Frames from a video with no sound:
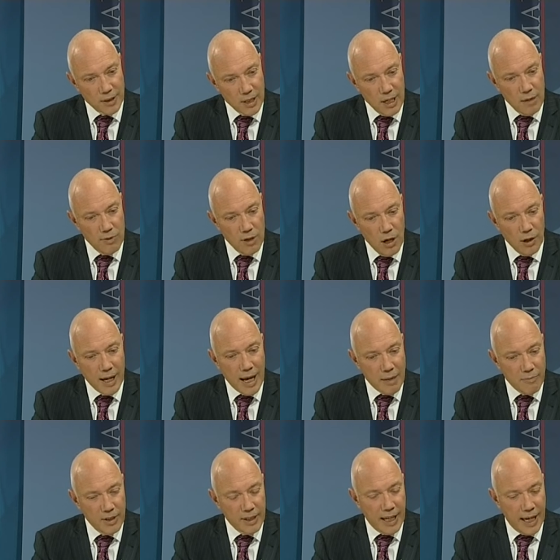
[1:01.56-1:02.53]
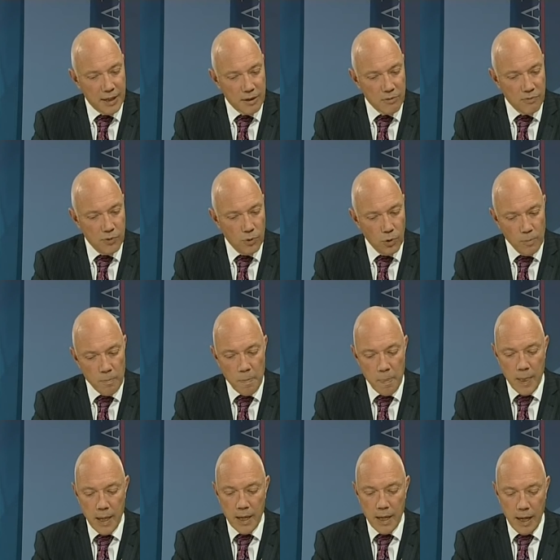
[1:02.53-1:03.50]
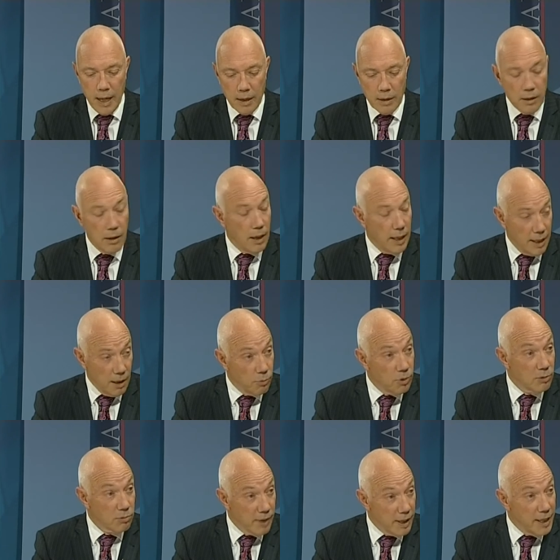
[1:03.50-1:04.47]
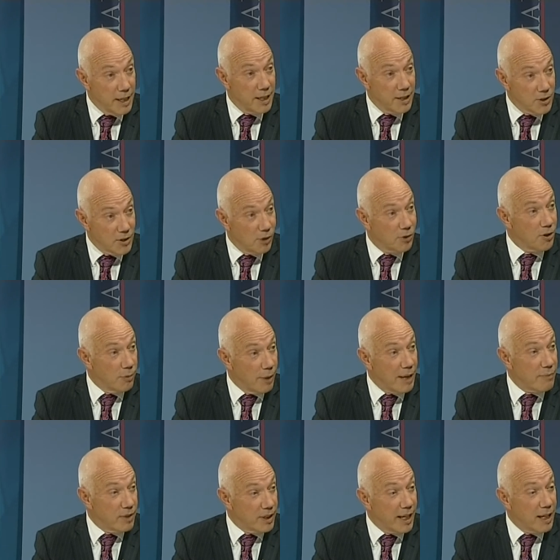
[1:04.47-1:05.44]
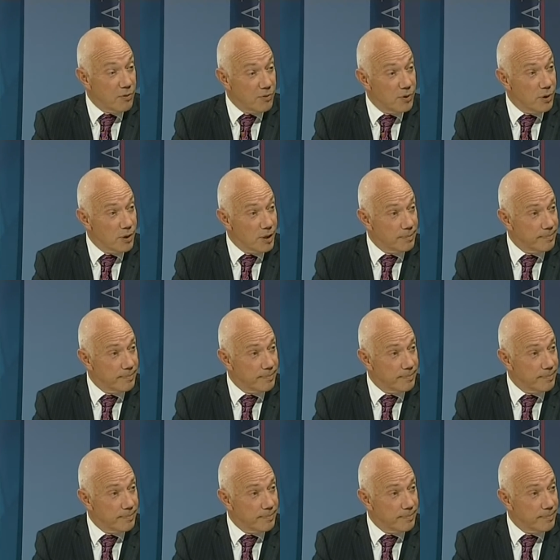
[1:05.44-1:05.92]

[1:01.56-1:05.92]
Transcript: that I've long advocated for. And, and I will really continue to advocate for it.